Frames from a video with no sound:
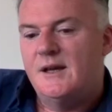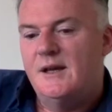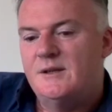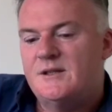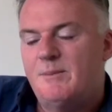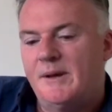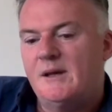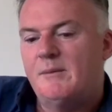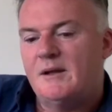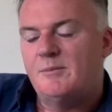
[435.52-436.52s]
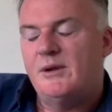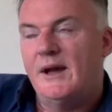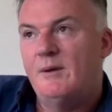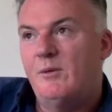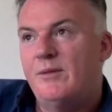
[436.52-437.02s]
to hear you speak about the
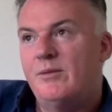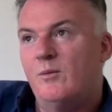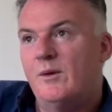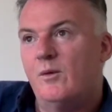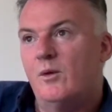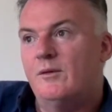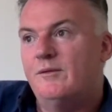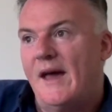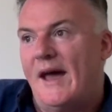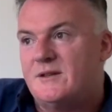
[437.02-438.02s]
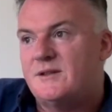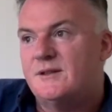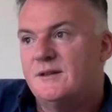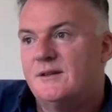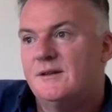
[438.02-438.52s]
play with all of
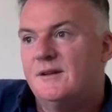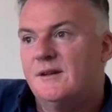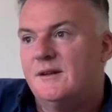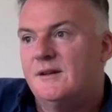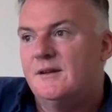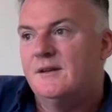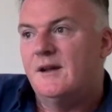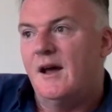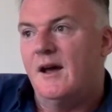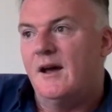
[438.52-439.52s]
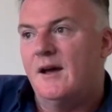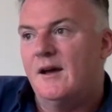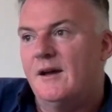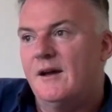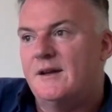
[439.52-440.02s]
that
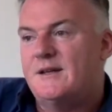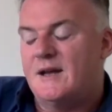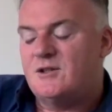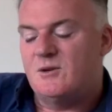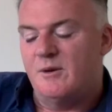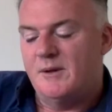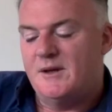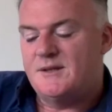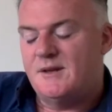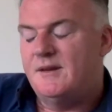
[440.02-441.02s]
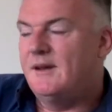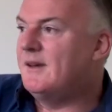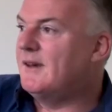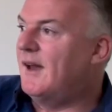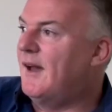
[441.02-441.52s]
attached to it, because I
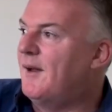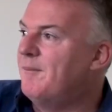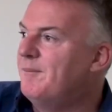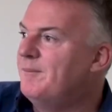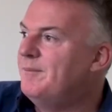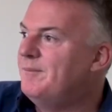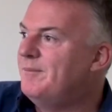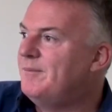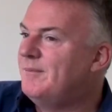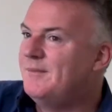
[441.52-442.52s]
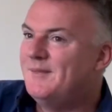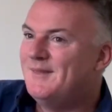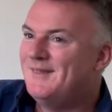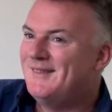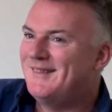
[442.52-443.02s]
think because it seems so
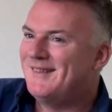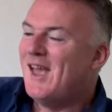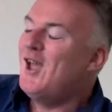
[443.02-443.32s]
shallow.